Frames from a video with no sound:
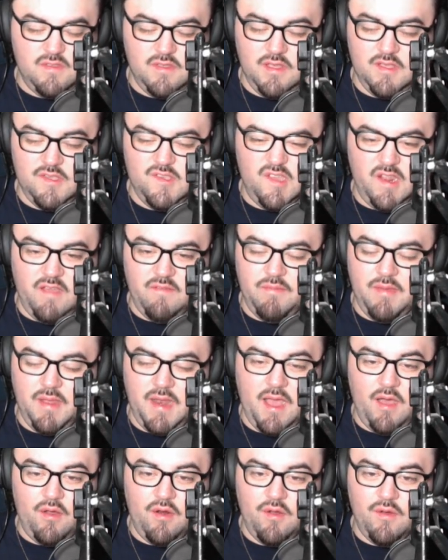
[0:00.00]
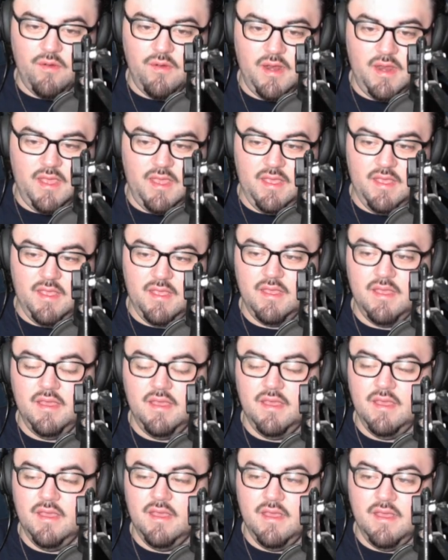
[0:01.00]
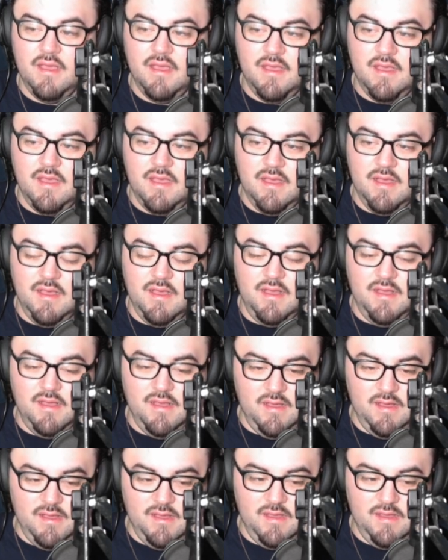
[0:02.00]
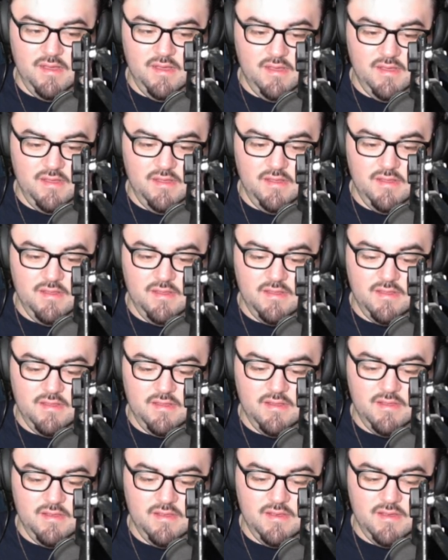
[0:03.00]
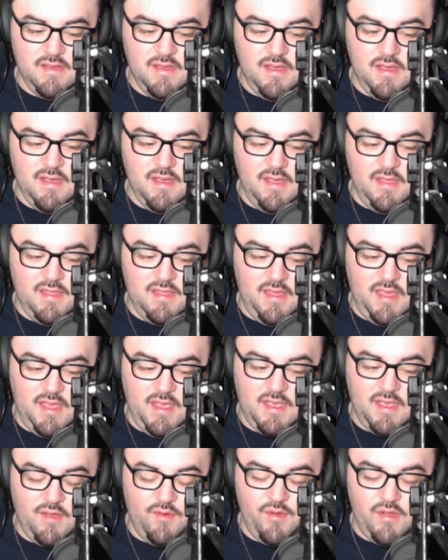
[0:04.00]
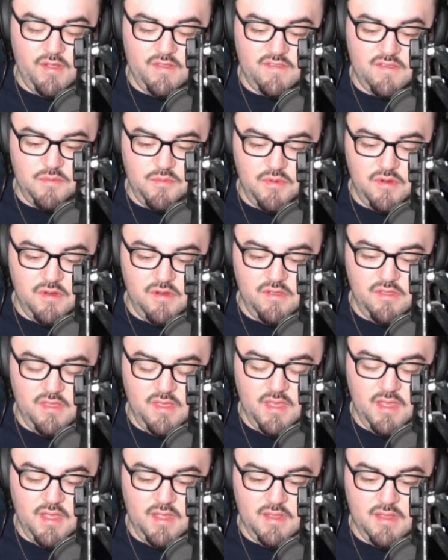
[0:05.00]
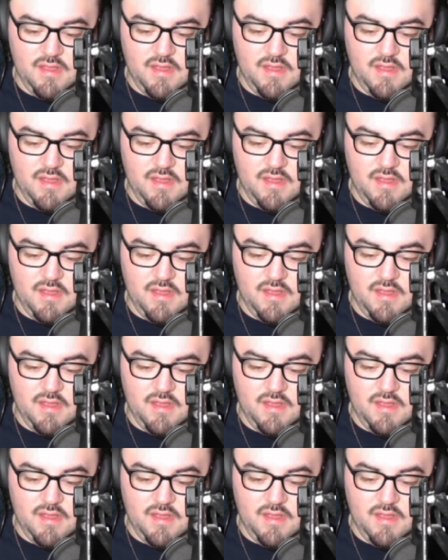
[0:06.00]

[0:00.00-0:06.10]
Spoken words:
should have been out already. I think I read somewhere that